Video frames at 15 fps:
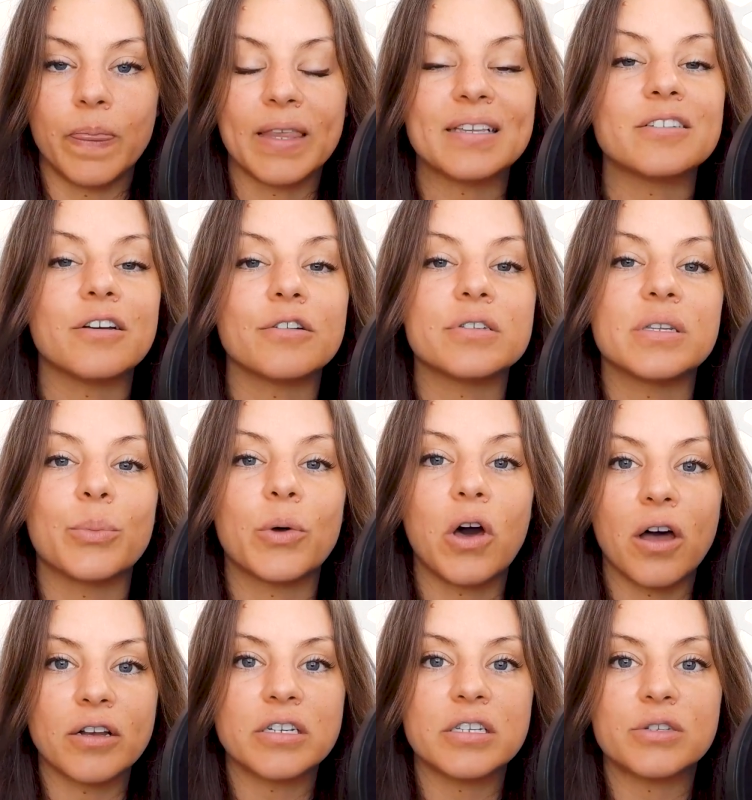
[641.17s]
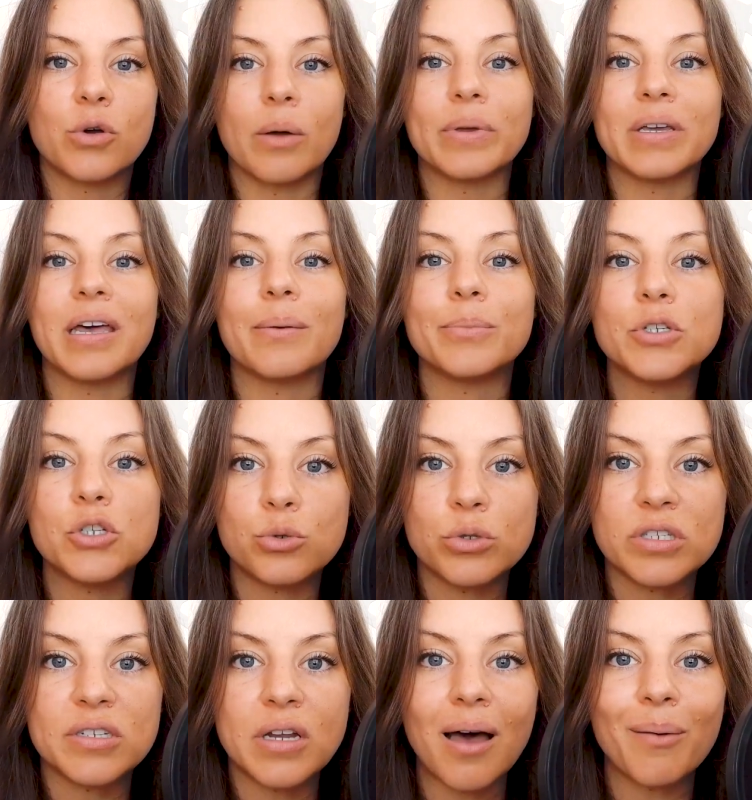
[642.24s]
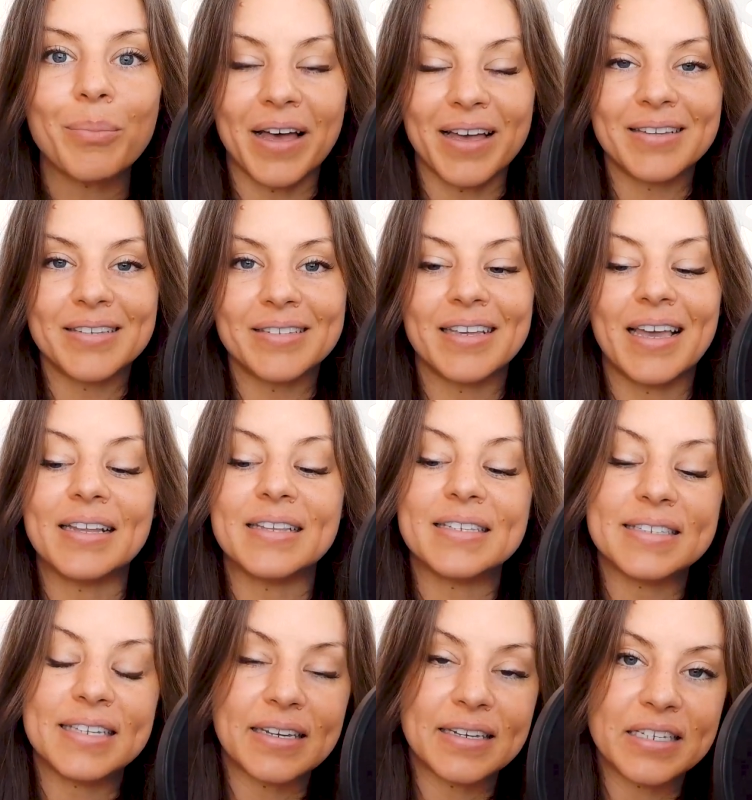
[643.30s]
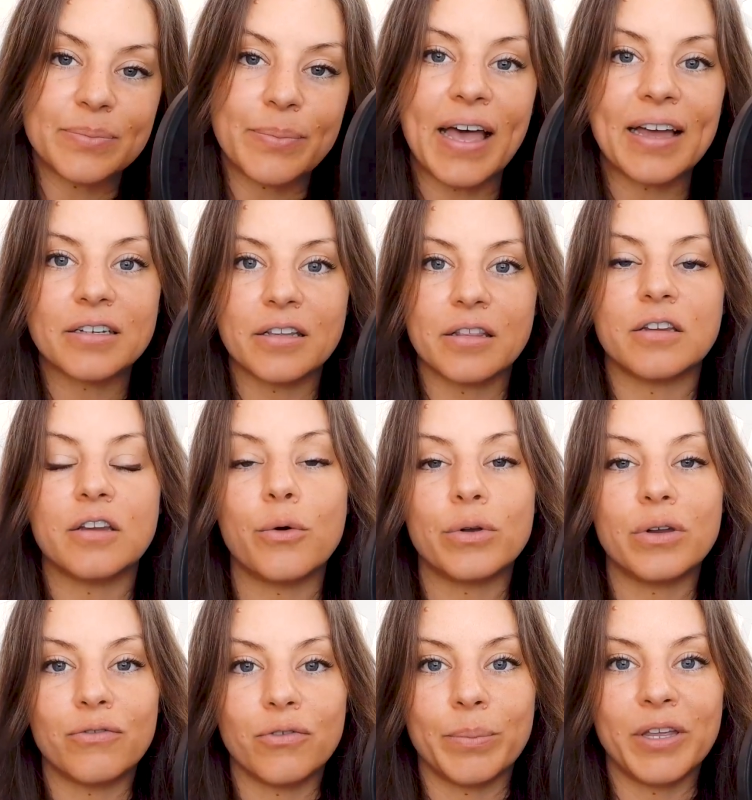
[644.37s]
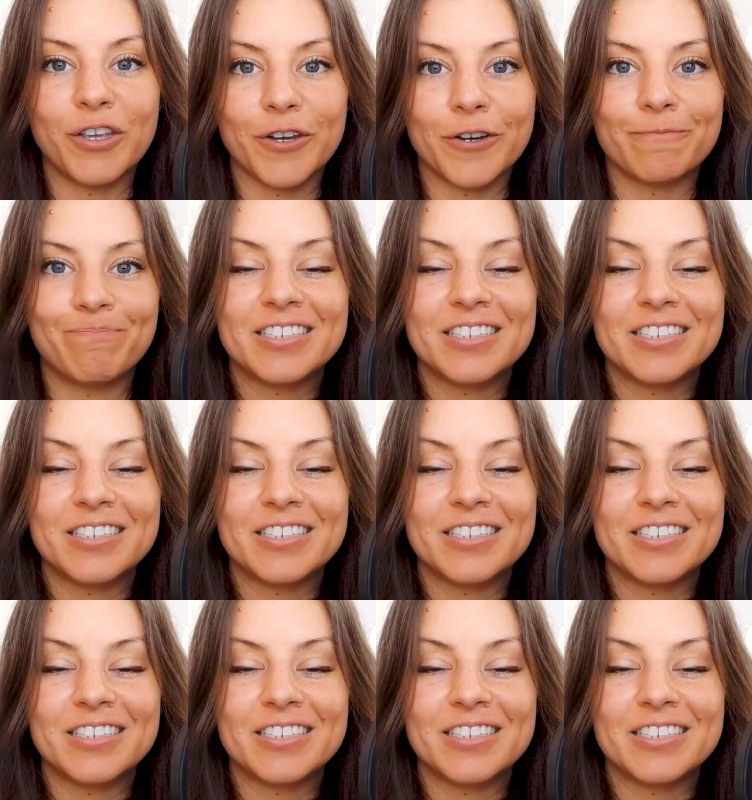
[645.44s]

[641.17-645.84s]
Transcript: It's our subconscious cropping up to stop us and send us back to the known and familiar.